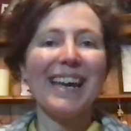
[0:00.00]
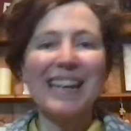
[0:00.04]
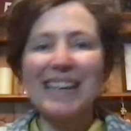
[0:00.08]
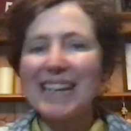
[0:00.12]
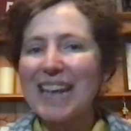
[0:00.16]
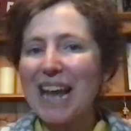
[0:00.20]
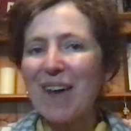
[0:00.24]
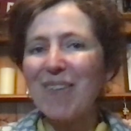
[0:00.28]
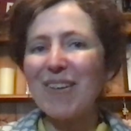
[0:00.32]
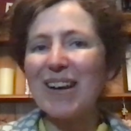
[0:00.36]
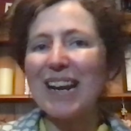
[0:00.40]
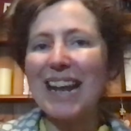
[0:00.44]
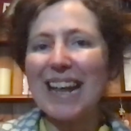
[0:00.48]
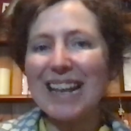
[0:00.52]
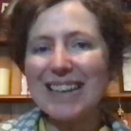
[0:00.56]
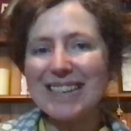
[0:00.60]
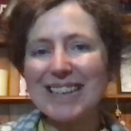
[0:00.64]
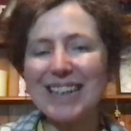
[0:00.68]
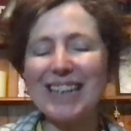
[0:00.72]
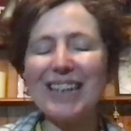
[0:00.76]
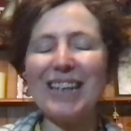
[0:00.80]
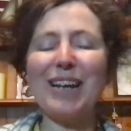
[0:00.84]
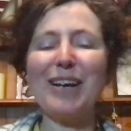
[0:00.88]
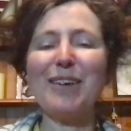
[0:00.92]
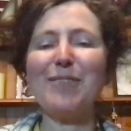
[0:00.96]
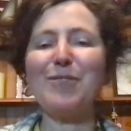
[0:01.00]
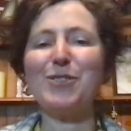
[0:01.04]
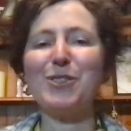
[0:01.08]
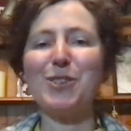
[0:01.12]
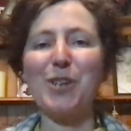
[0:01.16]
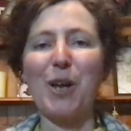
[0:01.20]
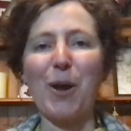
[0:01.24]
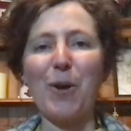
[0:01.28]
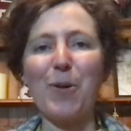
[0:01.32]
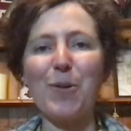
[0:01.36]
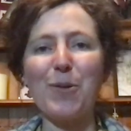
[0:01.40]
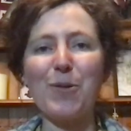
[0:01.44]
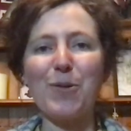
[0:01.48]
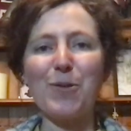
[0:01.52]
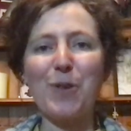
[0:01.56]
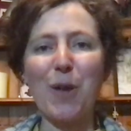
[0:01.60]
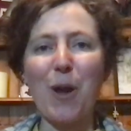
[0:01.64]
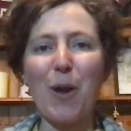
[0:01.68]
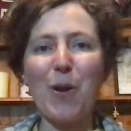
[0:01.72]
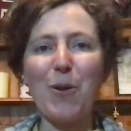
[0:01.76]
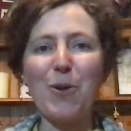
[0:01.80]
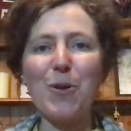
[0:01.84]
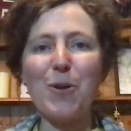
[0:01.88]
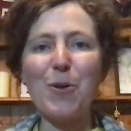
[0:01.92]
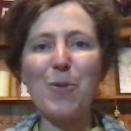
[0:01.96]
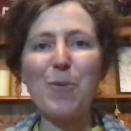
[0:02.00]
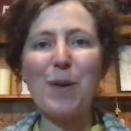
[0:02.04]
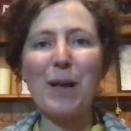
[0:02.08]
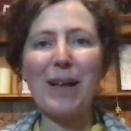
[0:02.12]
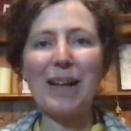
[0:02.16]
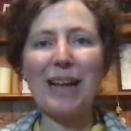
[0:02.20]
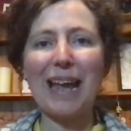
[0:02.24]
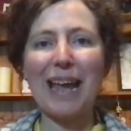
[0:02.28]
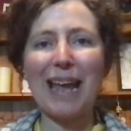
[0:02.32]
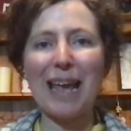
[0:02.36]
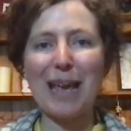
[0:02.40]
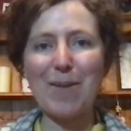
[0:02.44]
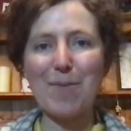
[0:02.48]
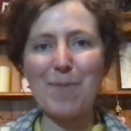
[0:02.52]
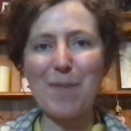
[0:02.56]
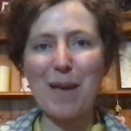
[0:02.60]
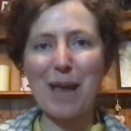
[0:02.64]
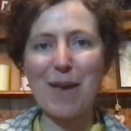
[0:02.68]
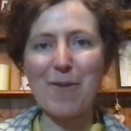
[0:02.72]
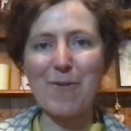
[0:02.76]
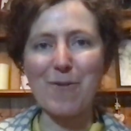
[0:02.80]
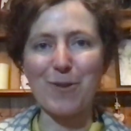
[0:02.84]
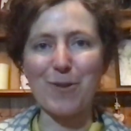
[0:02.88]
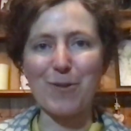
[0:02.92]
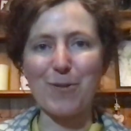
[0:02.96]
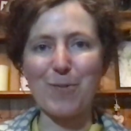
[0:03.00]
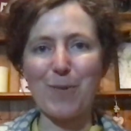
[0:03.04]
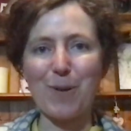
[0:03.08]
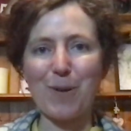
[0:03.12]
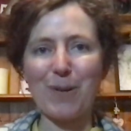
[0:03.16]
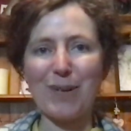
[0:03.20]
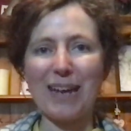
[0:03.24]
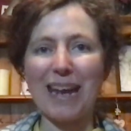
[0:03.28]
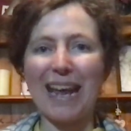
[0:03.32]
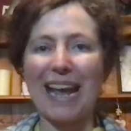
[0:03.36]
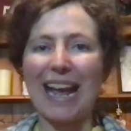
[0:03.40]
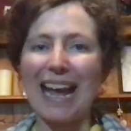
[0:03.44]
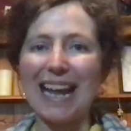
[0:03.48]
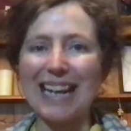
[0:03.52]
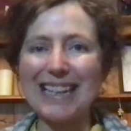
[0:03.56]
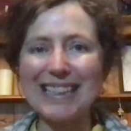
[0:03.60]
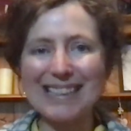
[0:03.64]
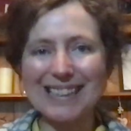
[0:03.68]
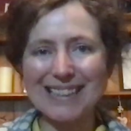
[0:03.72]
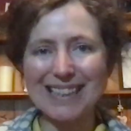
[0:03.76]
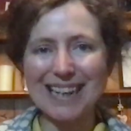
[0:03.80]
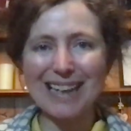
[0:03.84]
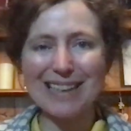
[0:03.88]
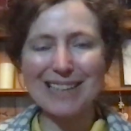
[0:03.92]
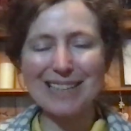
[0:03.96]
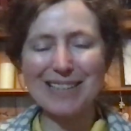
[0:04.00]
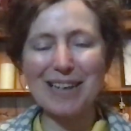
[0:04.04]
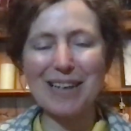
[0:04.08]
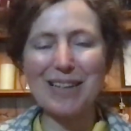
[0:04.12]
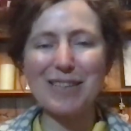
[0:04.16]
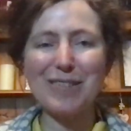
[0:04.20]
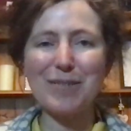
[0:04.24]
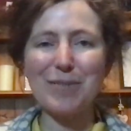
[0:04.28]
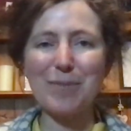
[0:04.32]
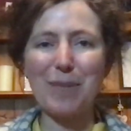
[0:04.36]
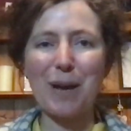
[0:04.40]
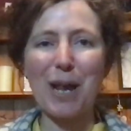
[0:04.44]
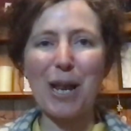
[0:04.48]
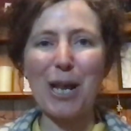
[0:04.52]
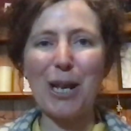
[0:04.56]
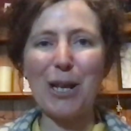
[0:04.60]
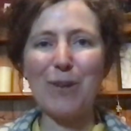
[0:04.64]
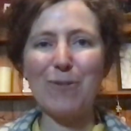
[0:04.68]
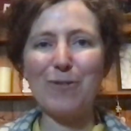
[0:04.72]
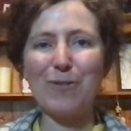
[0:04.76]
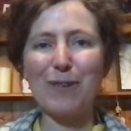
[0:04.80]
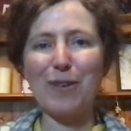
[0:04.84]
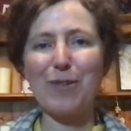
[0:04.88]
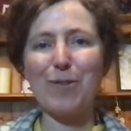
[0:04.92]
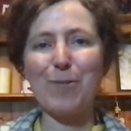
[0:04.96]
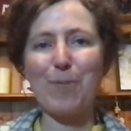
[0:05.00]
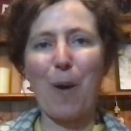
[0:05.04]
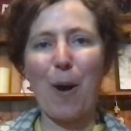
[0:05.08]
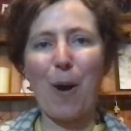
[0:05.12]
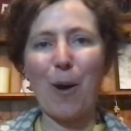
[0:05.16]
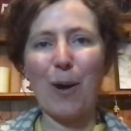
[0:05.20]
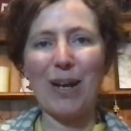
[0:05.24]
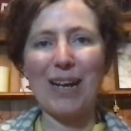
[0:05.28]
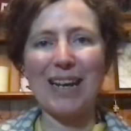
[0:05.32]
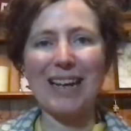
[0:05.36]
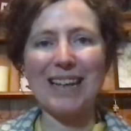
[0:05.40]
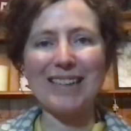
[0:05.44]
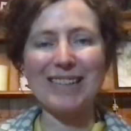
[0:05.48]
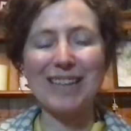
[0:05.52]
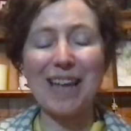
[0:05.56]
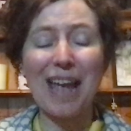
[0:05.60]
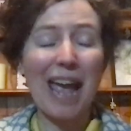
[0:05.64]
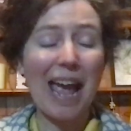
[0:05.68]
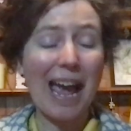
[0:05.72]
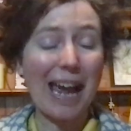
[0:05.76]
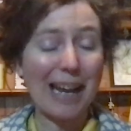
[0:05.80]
Now it is a live show, so you will hear me responding and chatting to my lovely sparklies,